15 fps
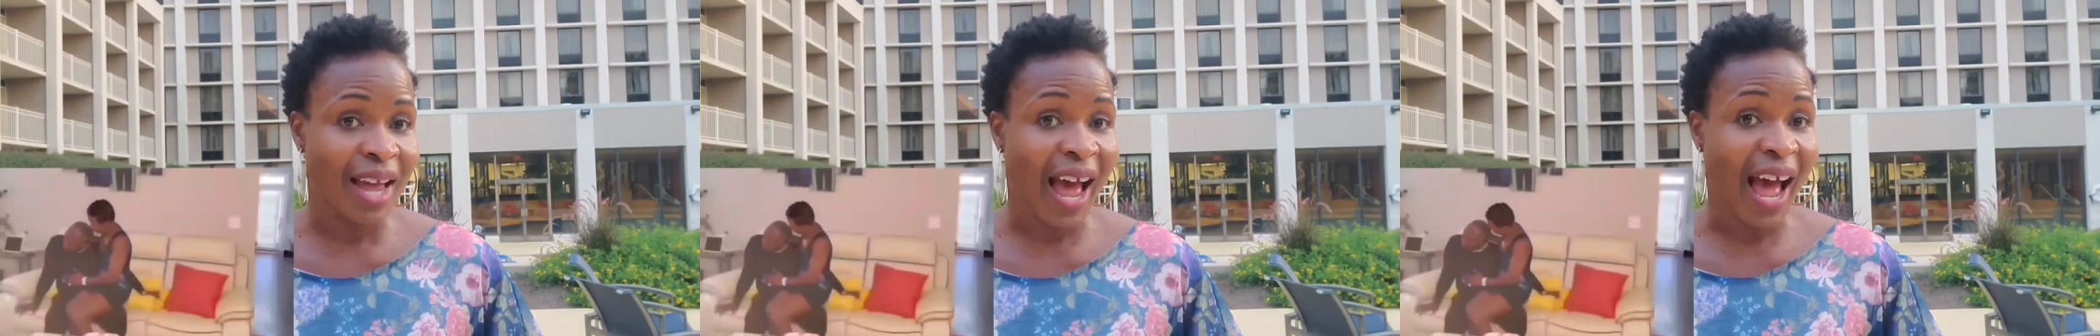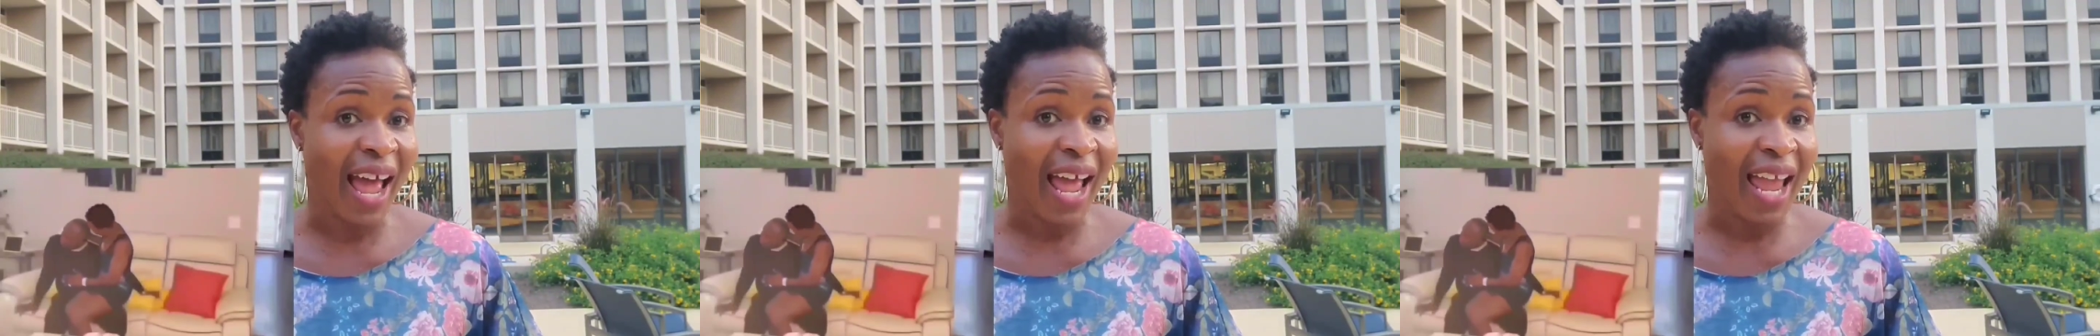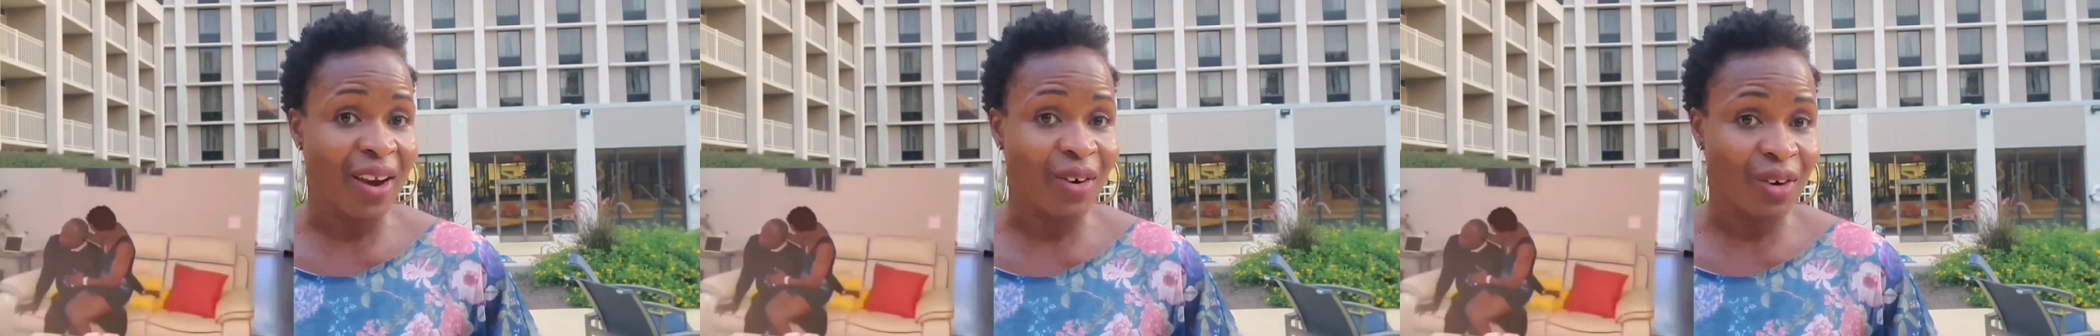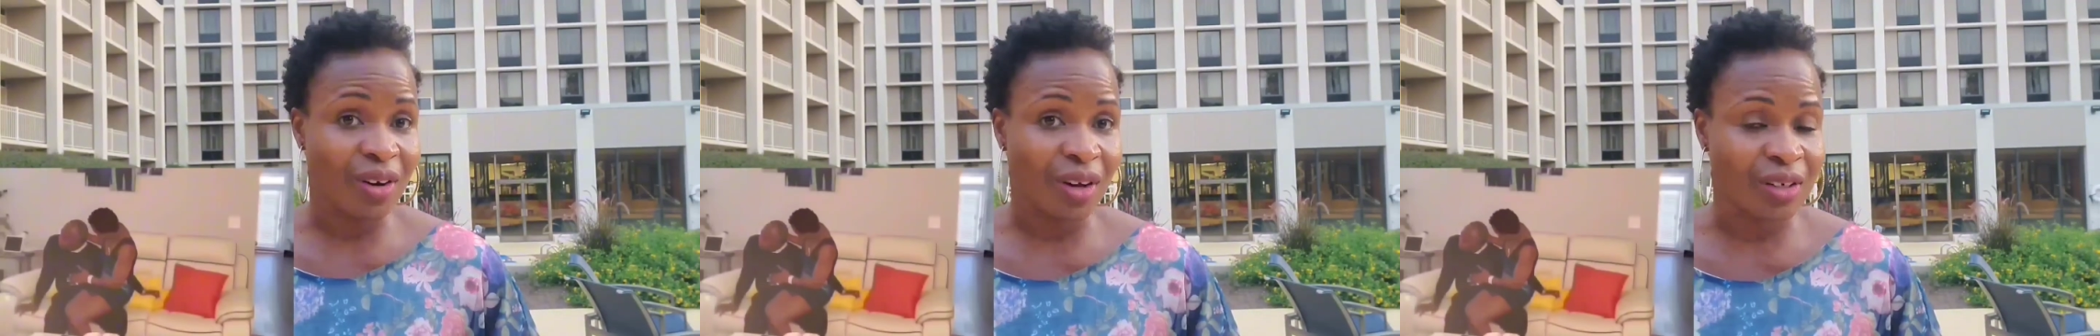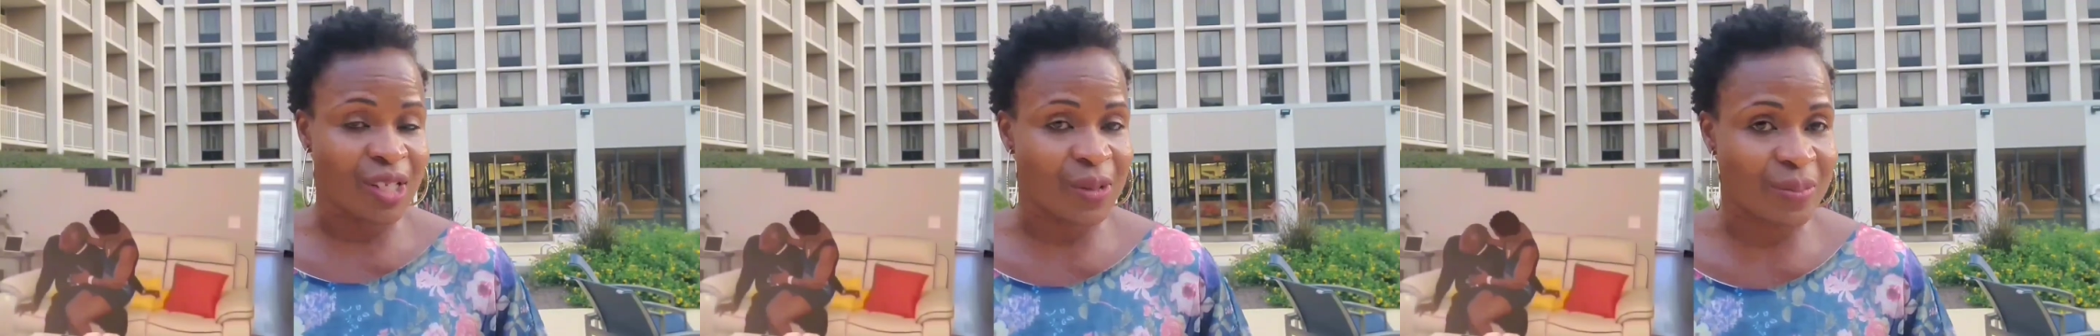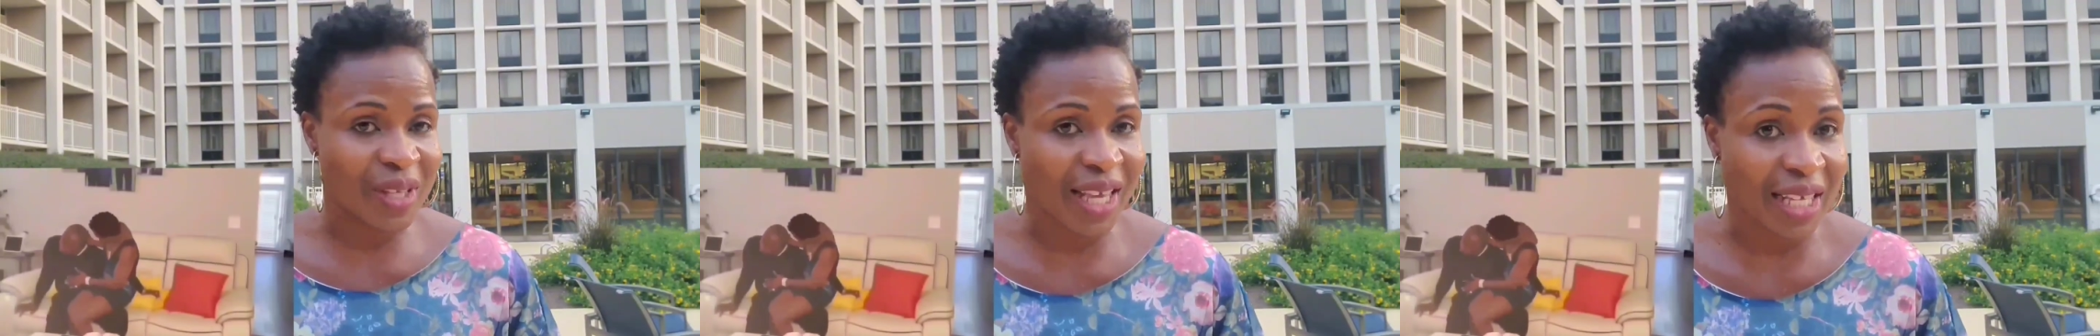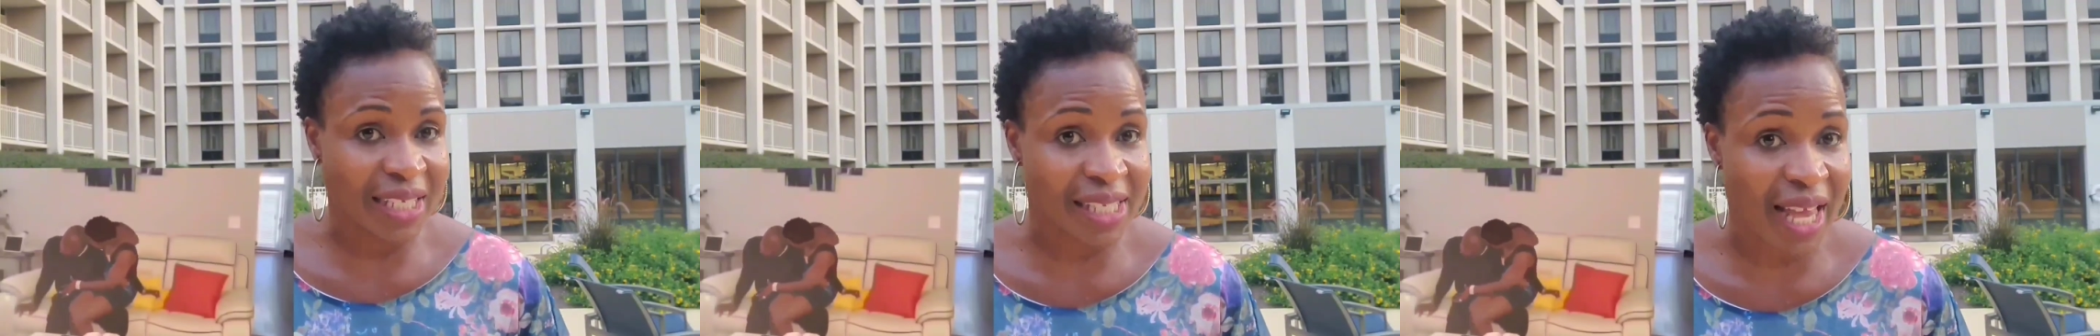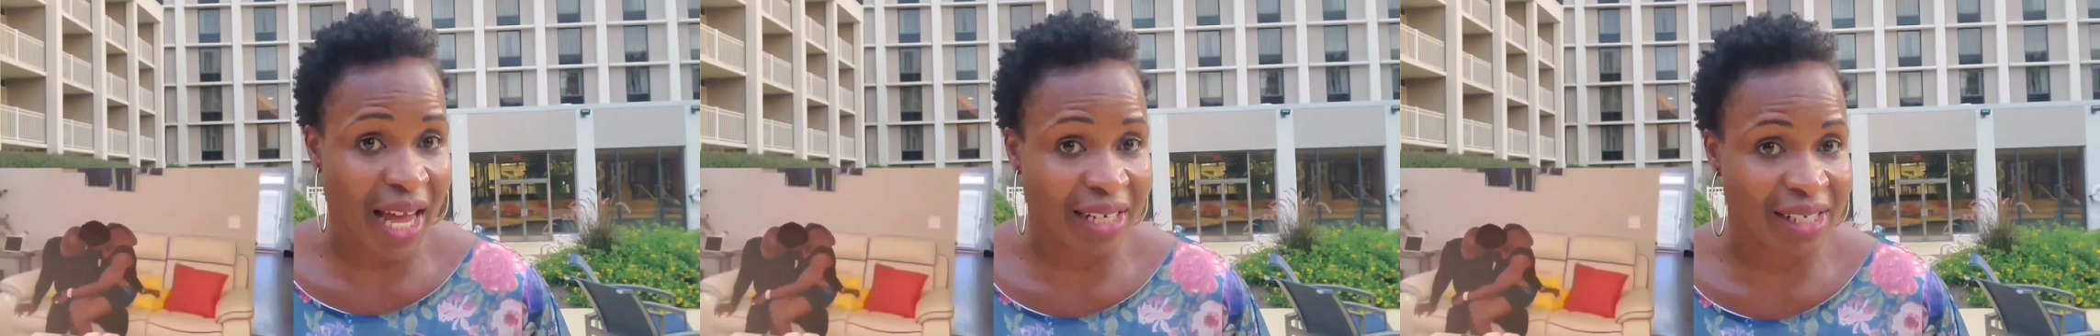at 8 o'clock to be
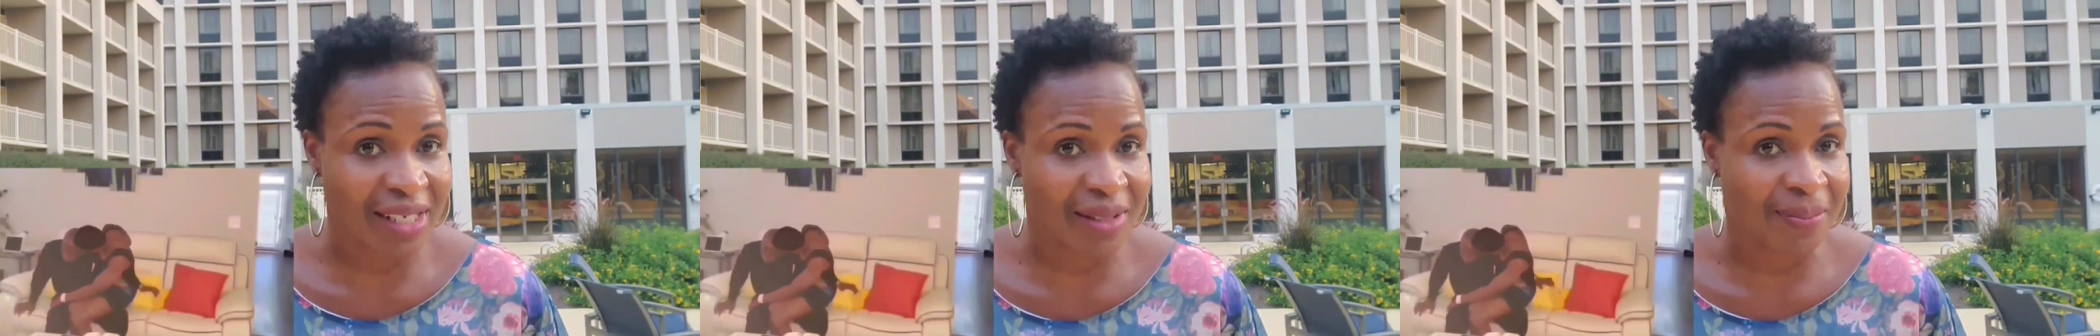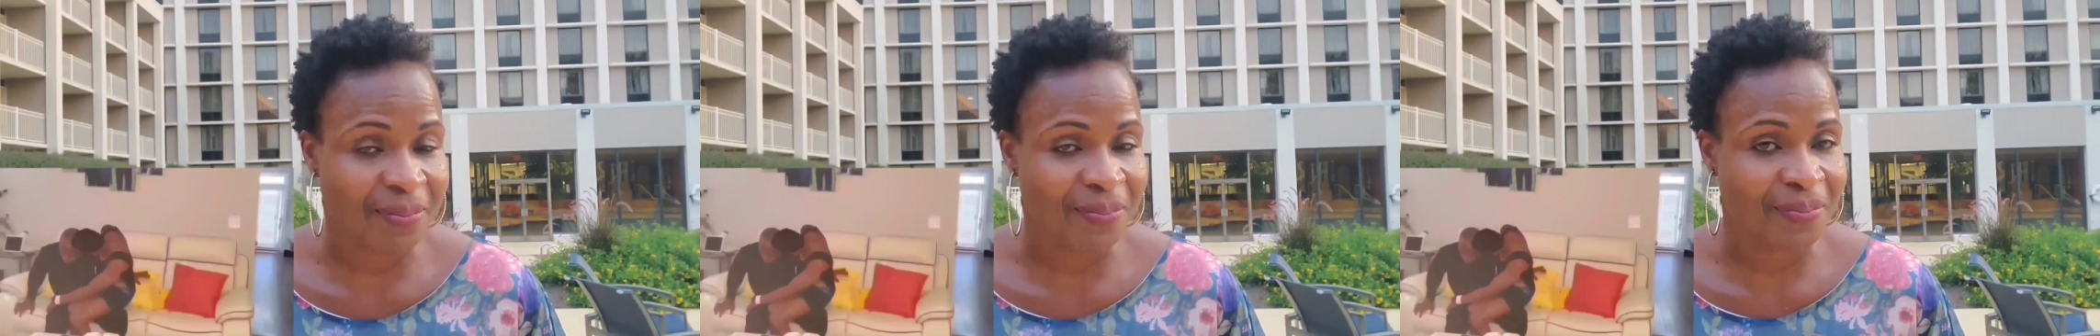exact.